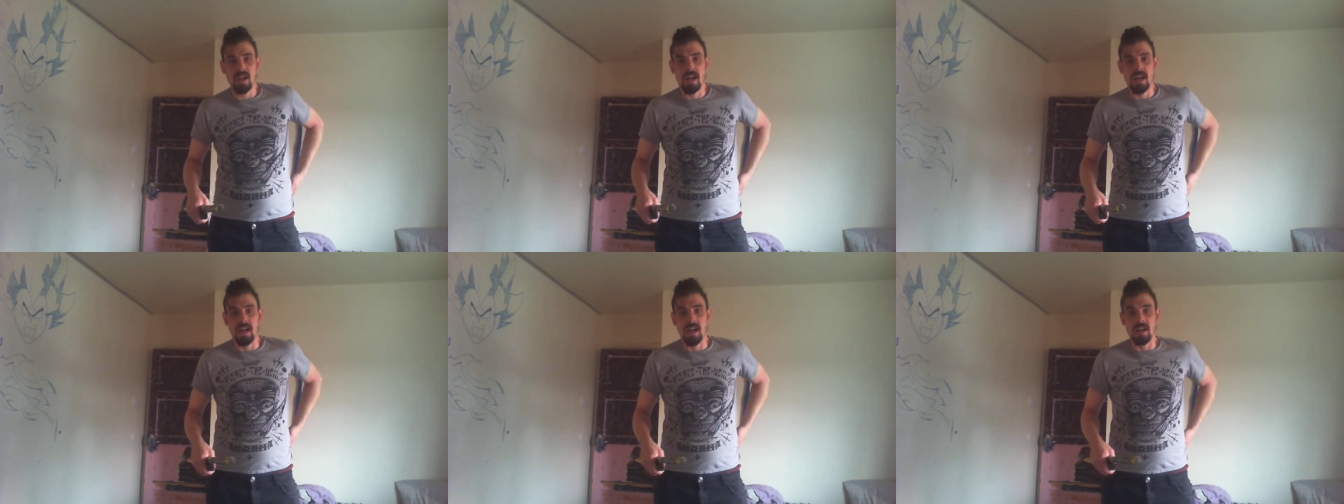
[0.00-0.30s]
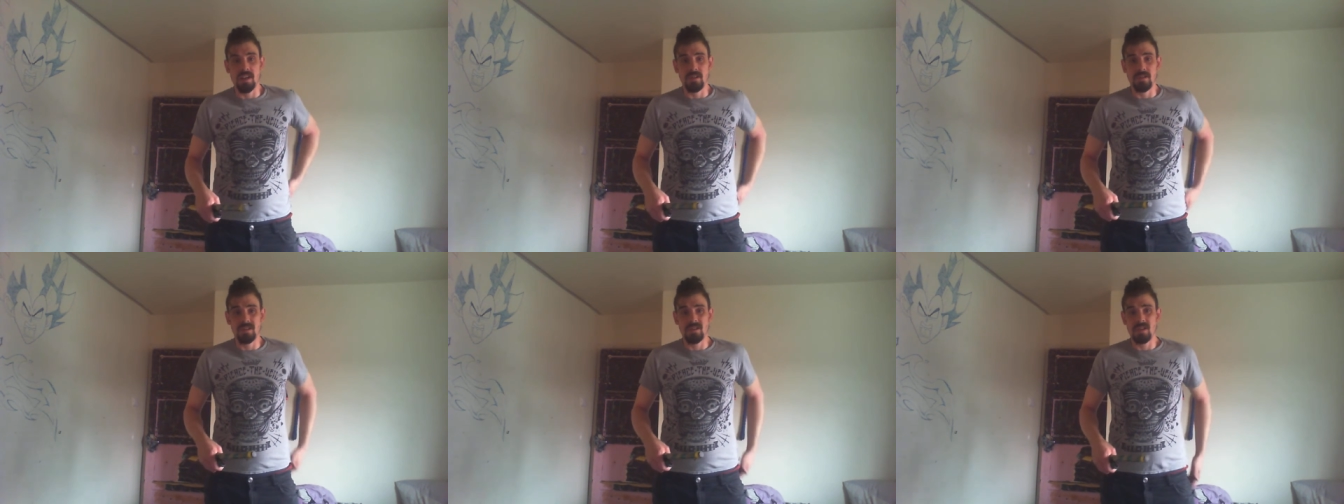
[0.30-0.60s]

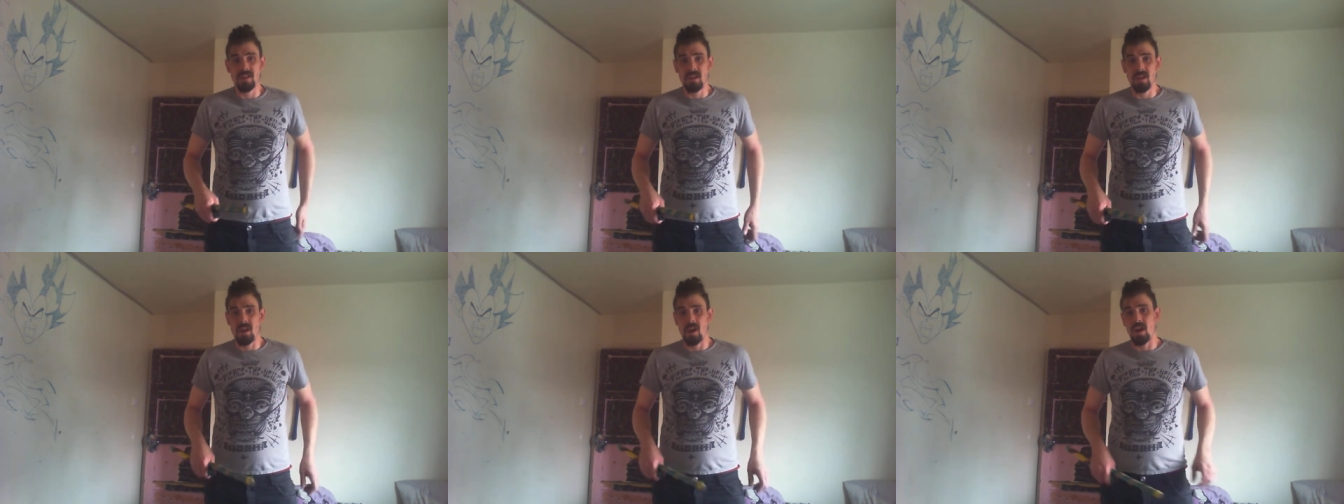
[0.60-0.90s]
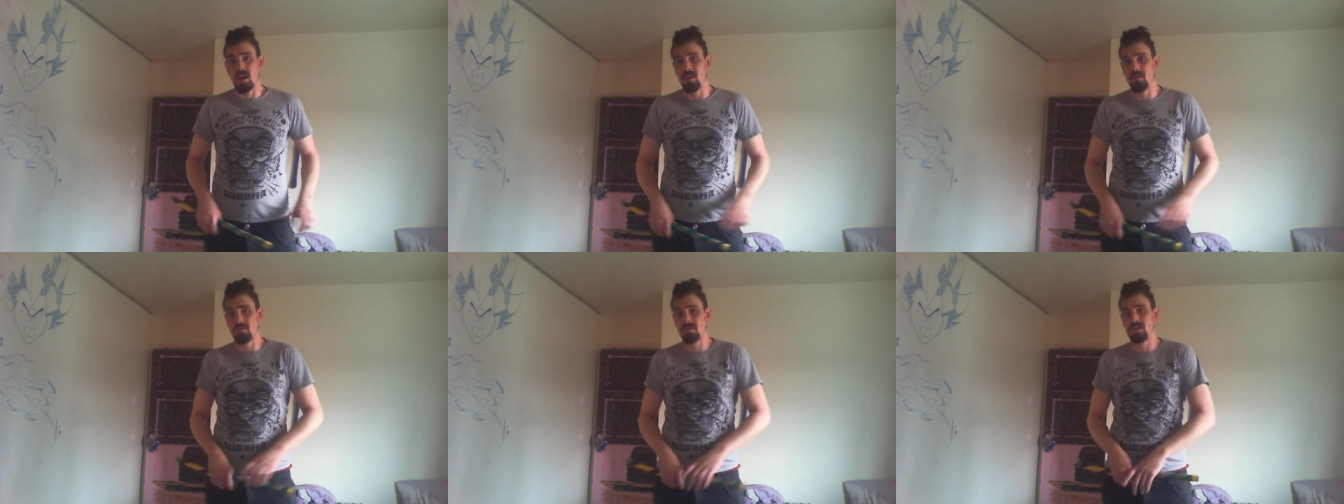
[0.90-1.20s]
and
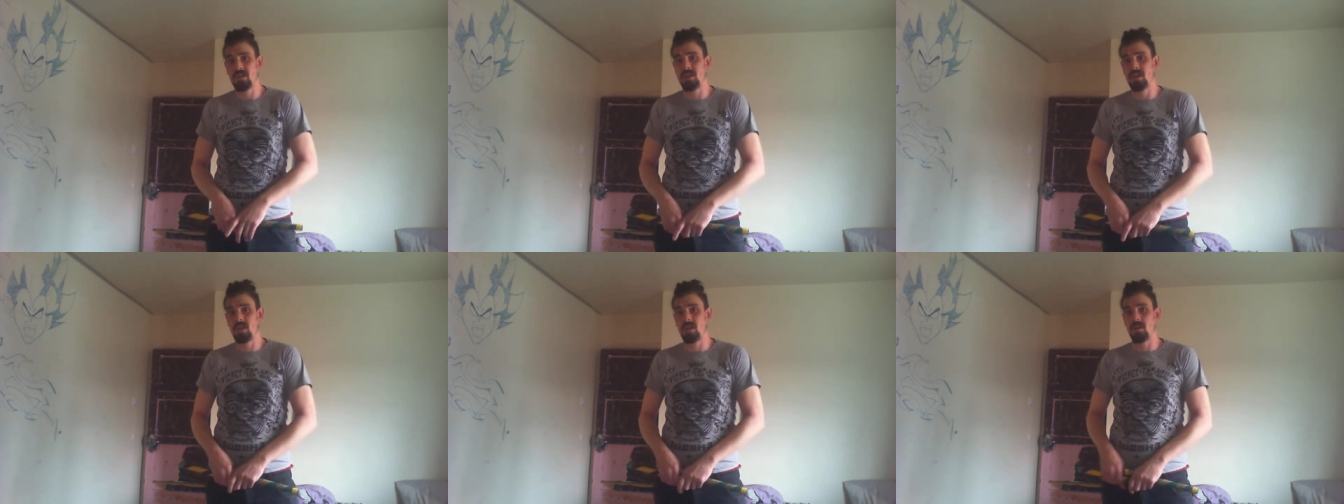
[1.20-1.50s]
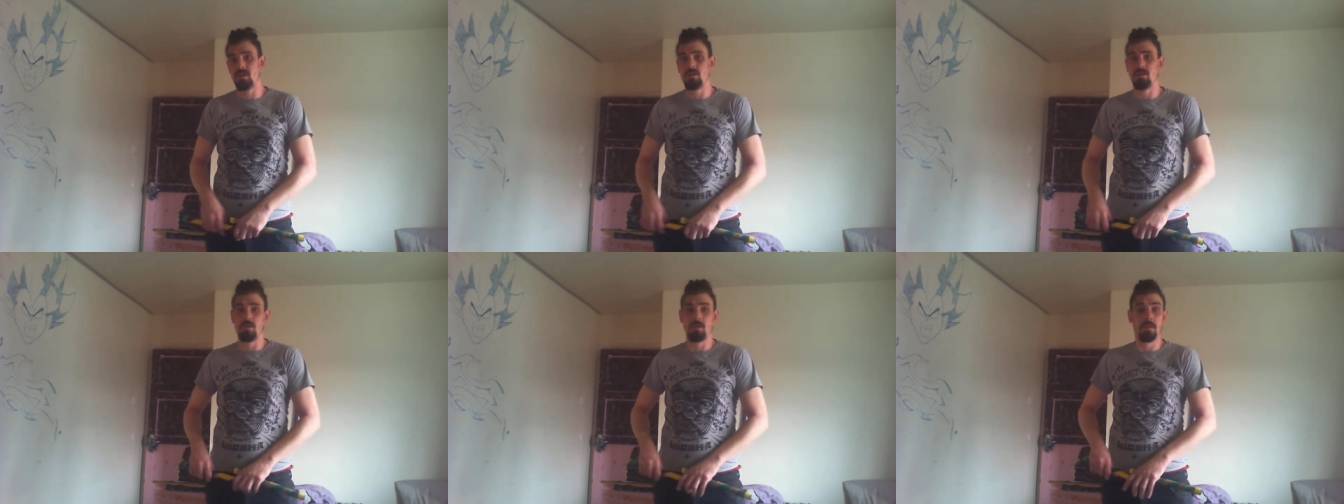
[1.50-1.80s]
I'll see
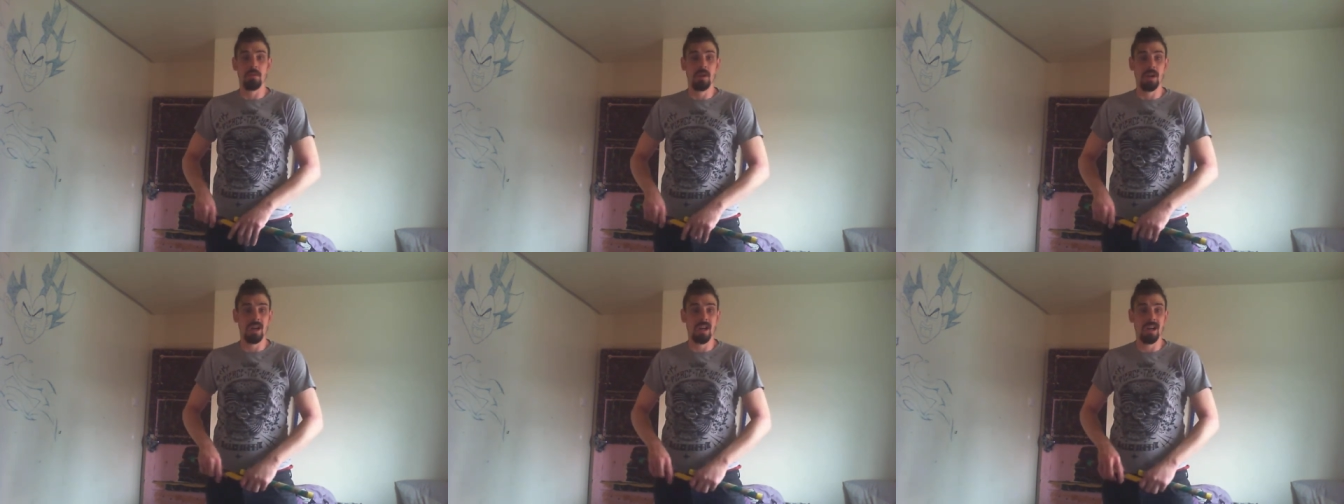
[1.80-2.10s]
you